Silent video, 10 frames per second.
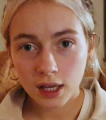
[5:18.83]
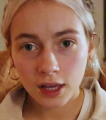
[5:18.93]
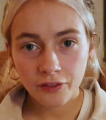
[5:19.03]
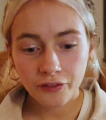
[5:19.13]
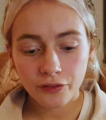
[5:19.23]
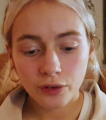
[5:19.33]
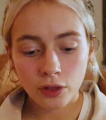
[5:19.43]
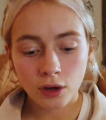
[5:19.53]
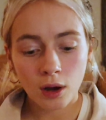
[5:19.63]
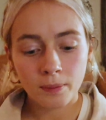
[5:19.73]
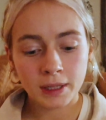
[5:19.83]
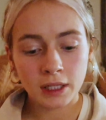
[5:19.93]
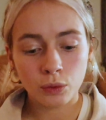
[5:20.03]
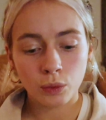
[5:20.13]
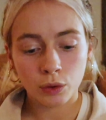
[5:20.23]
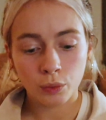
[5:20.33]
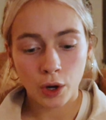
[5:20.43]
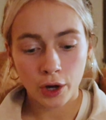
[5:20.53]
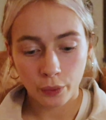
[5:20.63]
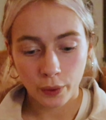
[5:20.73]
If the company you want to
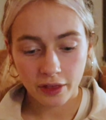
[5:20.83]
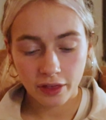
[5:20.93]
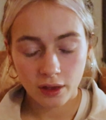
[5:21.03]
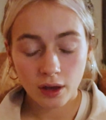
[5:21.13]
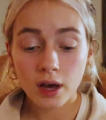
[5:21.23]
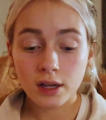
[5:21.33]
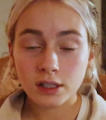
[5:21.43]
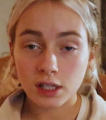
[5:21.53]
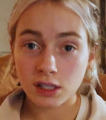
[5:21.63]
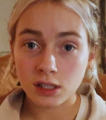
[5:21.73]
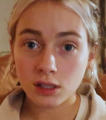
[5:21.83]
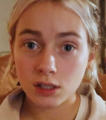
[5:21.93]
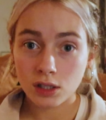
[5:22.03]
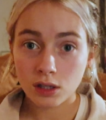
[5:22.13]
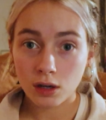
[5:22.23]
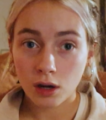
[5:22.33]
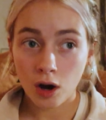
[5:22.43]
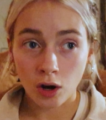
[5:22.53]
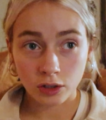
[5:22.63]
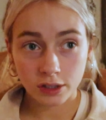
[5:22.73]
work with doesn't
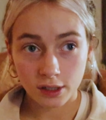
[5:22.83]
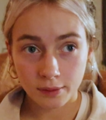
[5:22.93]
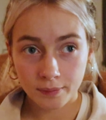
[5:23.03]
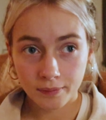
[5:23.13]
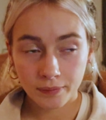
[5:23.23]
answer,